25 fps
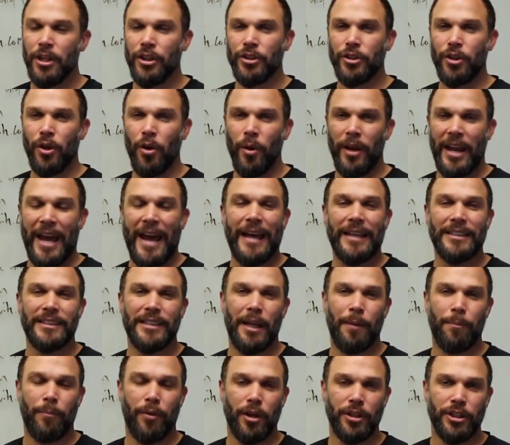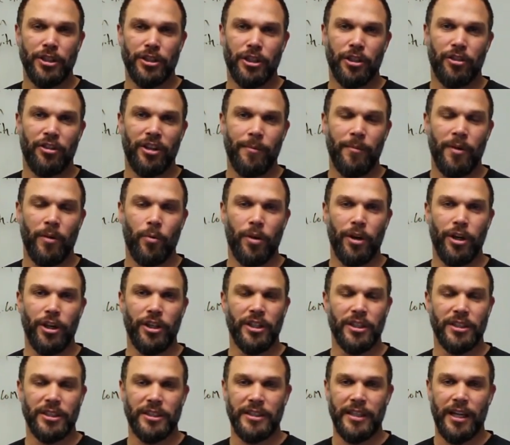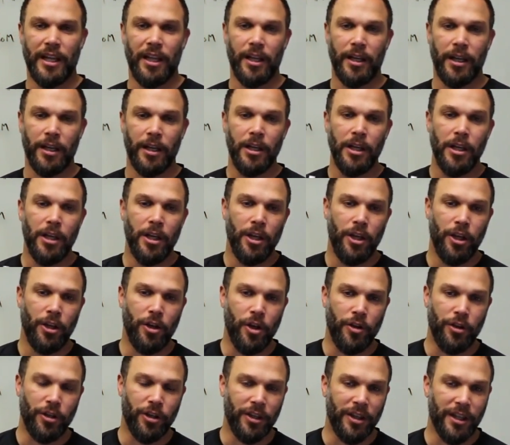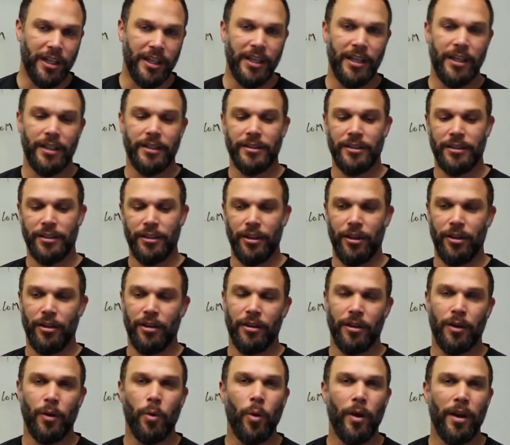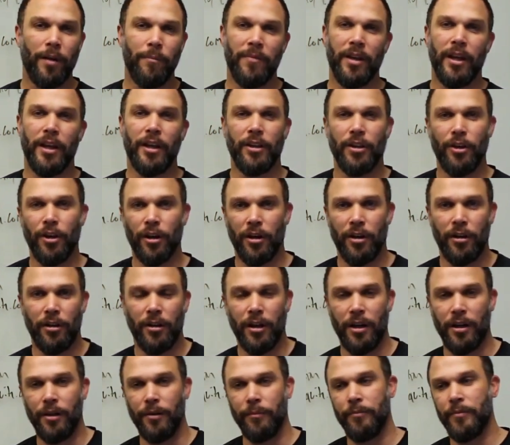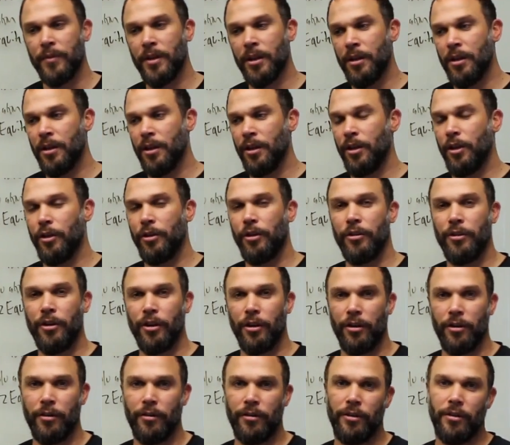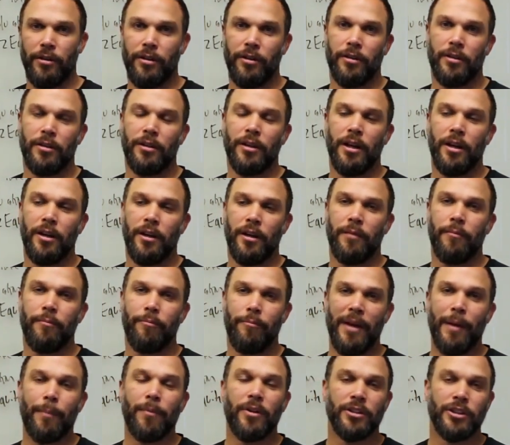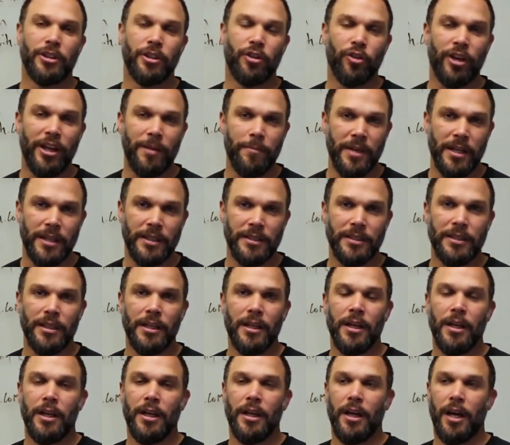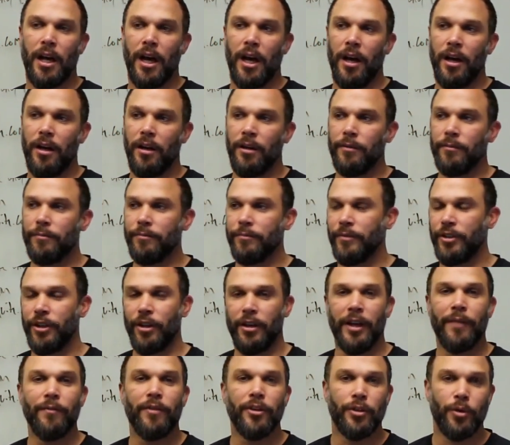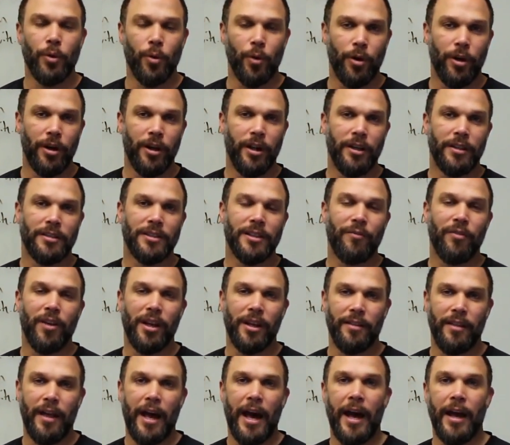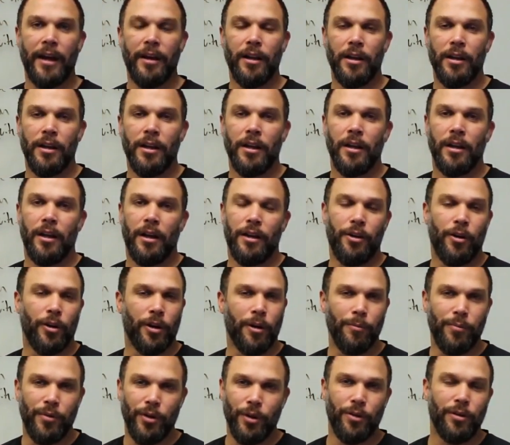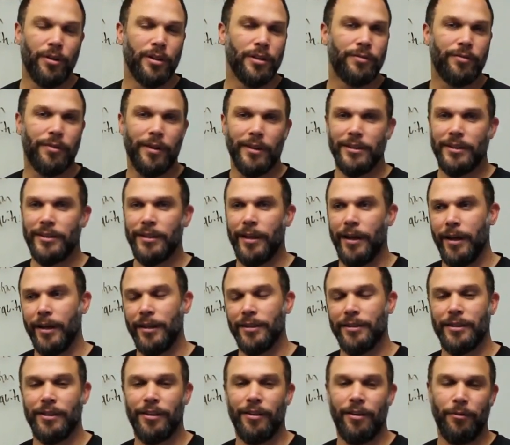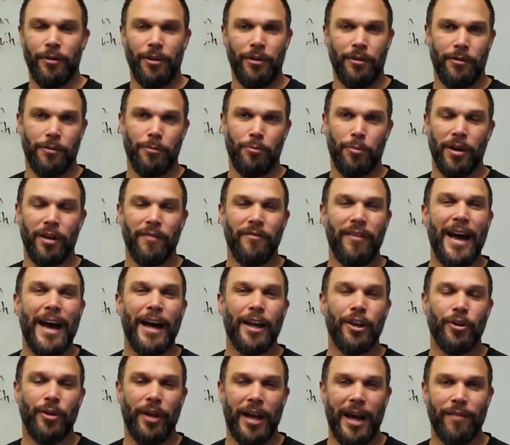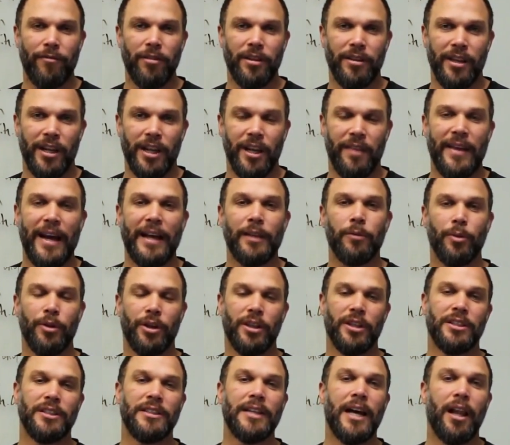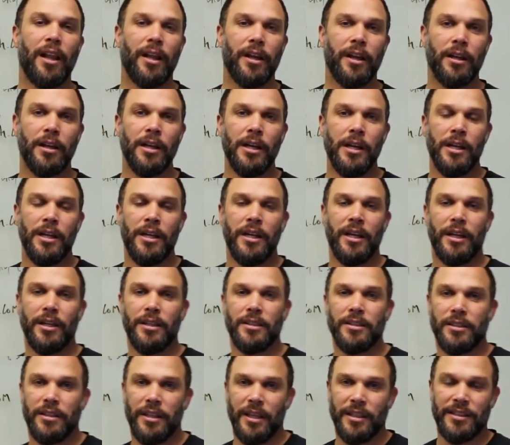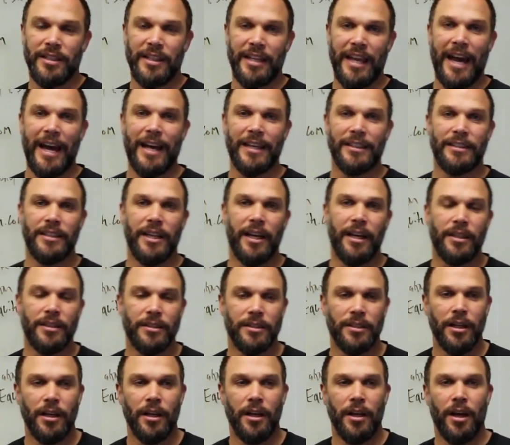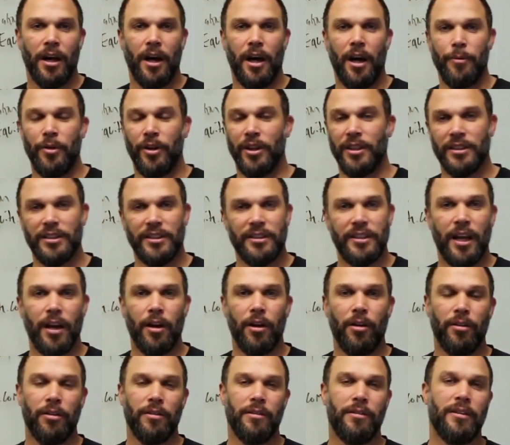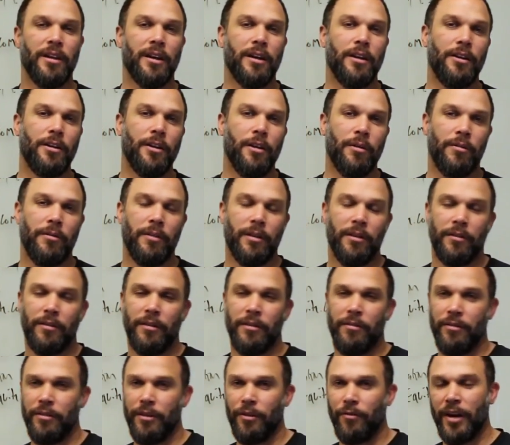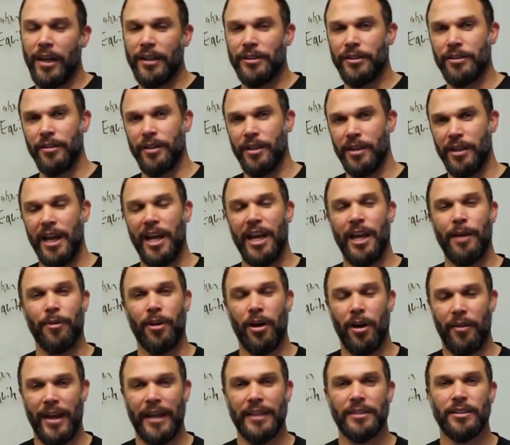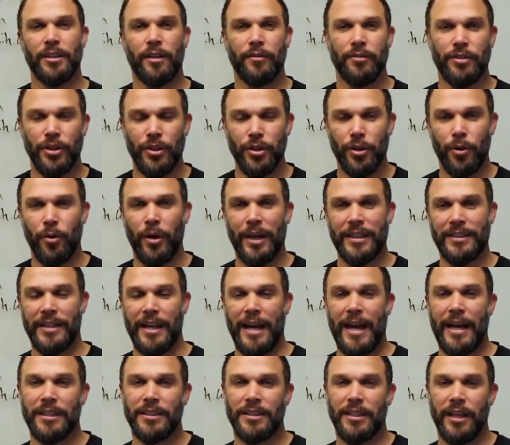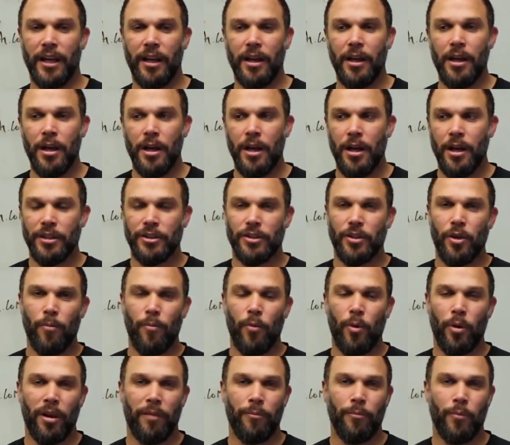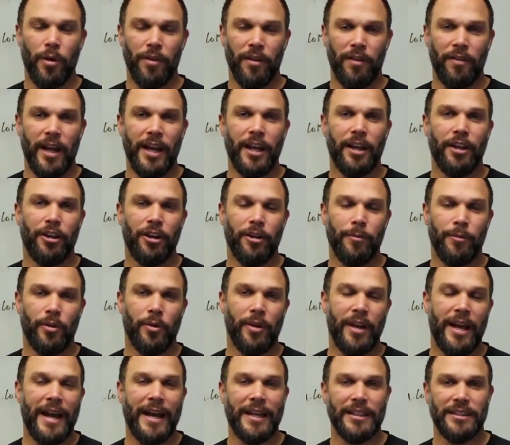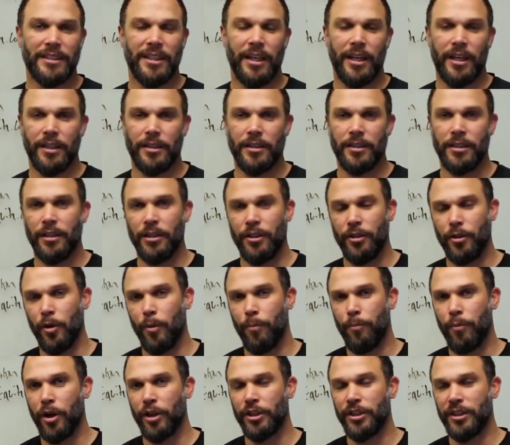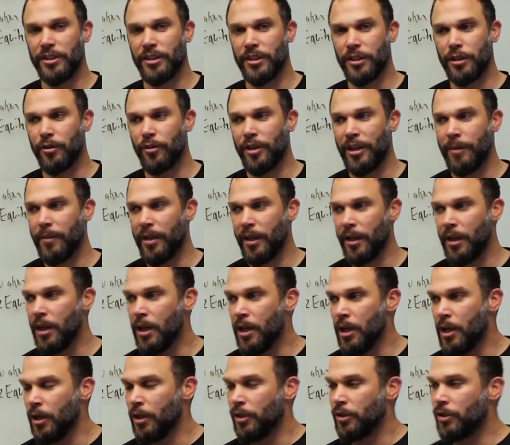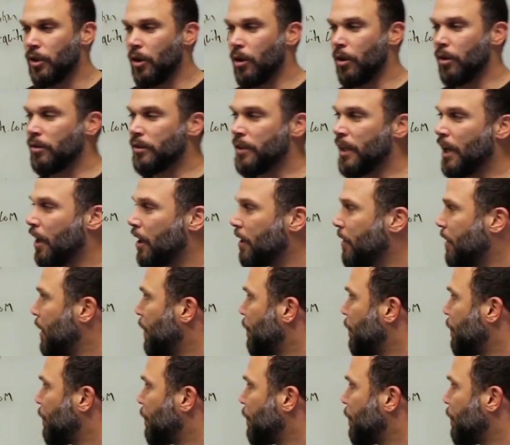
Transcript: so an asset purchase agreement where you're just selling you know your lease your equipment your um, you know, your your uh, members agreements um, your inventory stuff like that uh, you know, computers, front desk, you know, you, you, put a value to everything and that's what you're selling is, is the assets. Um, you can sell the, you know, the, the, rights to the name and all that stuff too as an asset. So more, more than likely you're gonna be on an asset, you know, purchase agreement. So it'll tell you the